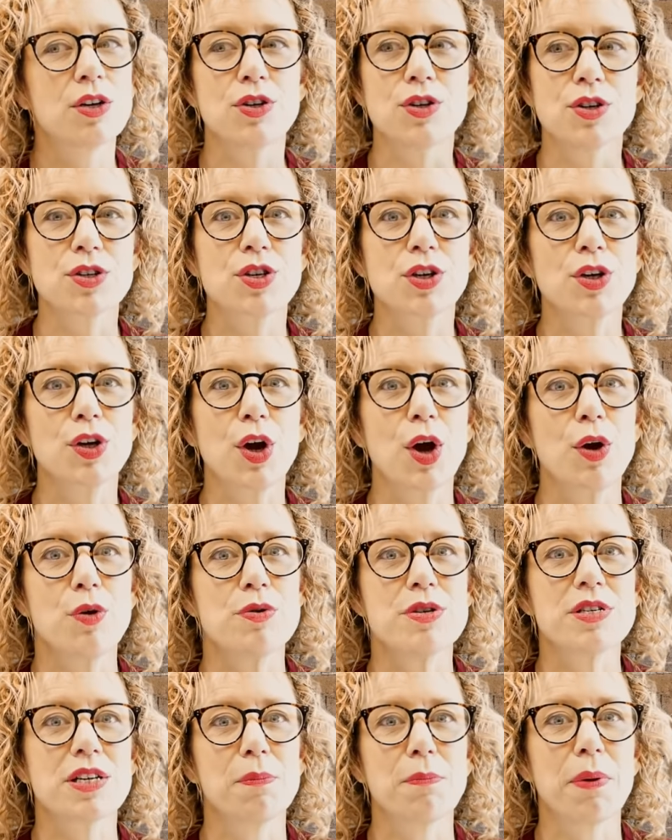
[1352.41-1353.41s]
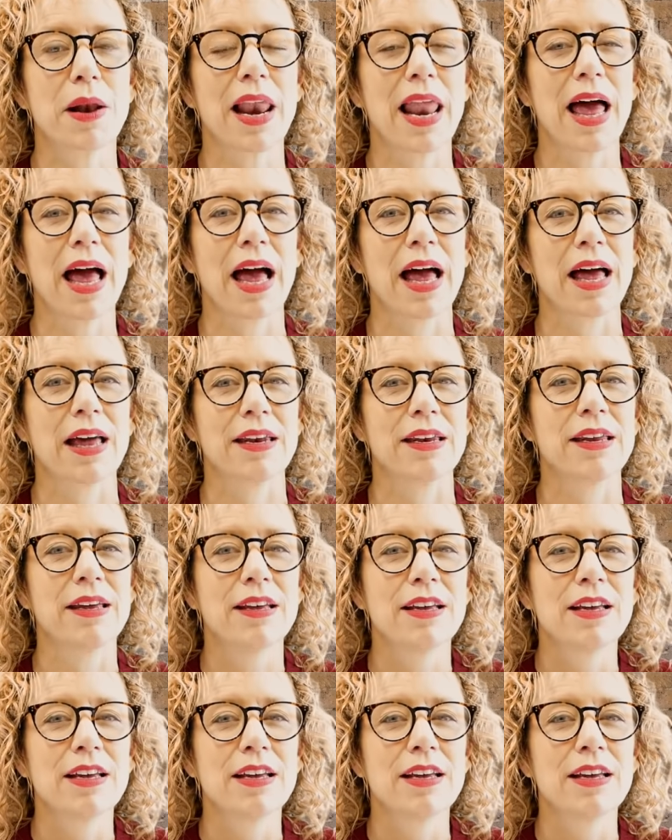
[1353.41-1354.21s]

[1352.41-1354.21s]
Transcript: doesn't go to plan